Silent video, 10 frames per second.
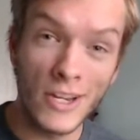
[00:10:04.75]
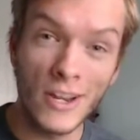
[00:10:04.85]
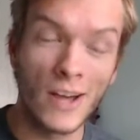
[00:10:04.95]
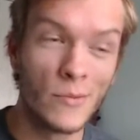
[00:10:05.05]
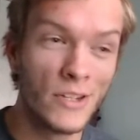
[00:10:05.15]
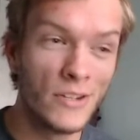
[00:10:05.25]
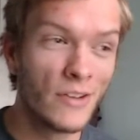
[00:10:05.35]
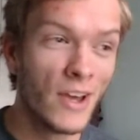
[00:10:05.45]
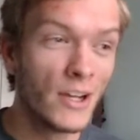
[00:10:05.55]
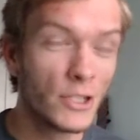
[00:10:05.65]
I believe
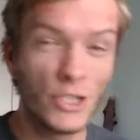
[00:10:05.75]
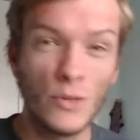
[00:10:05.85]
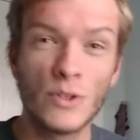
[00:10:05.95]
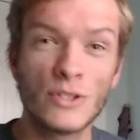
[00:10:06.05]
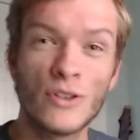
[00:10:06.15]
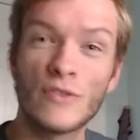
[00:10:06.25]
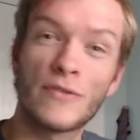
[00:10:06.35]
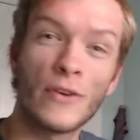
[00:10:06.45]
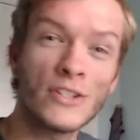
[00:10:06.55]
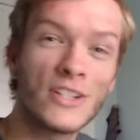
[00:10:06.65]
she was the
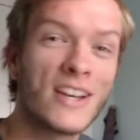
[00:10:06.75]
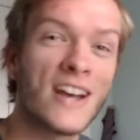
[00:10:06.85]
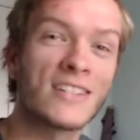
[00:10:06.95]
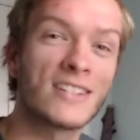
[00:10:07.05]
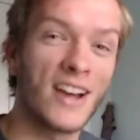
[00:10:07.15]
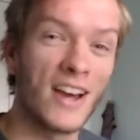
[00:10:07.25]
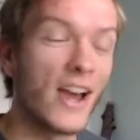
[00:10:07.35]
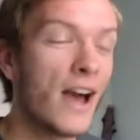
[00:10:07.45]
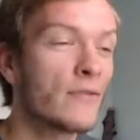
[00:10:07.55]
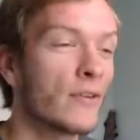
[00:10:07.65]
first guest I
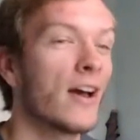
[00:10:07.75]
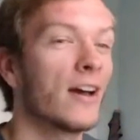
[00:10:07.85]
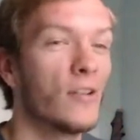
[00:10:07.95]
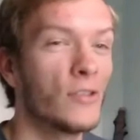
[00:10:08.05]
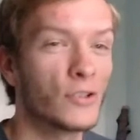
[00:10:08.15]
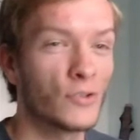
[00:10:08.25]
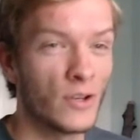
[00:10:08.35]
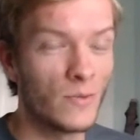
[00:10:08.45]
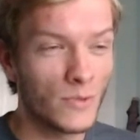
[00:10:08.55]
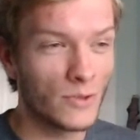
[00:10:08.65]
ever had on the
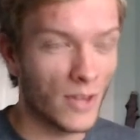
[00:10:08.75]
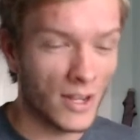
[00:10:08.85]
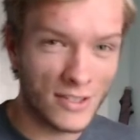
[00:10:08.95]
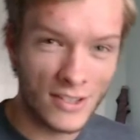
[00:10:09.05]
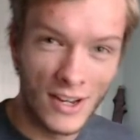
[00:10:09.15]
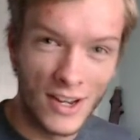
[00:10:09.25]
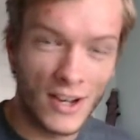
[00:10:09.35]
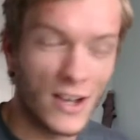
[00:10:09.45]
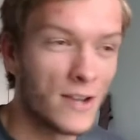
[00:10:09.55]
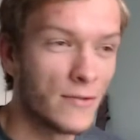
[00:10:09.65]
stream, so that's
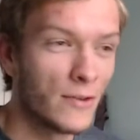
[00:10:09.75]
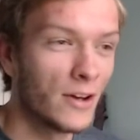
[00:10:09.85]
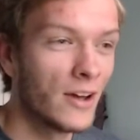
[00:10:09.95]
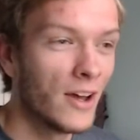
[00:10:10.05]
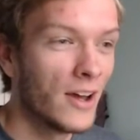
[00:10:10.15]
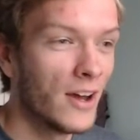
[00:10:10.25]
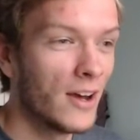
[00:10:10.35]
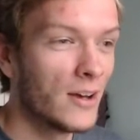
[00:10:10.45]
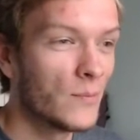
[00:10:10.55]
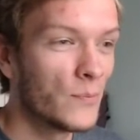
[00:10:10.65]
kind of a,
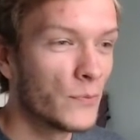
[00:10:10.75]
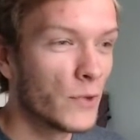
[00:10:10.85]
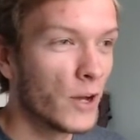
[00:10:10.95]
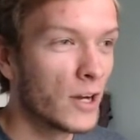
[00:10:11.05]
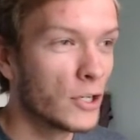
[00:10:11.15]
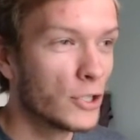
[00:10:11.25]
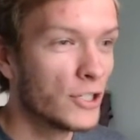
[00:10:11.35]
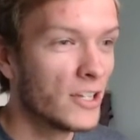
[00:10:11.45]
a good